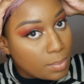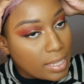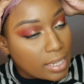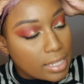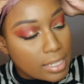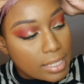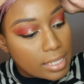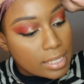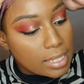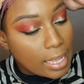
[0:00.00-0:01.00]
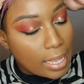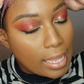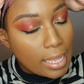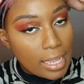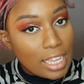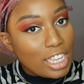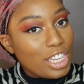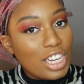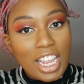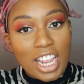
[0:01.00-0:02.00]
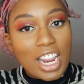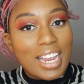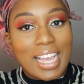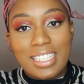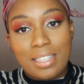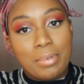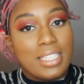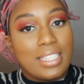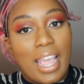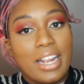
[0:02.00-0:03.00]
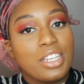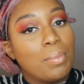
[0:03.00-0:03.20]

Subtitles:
because you know your girl likes to be snatched.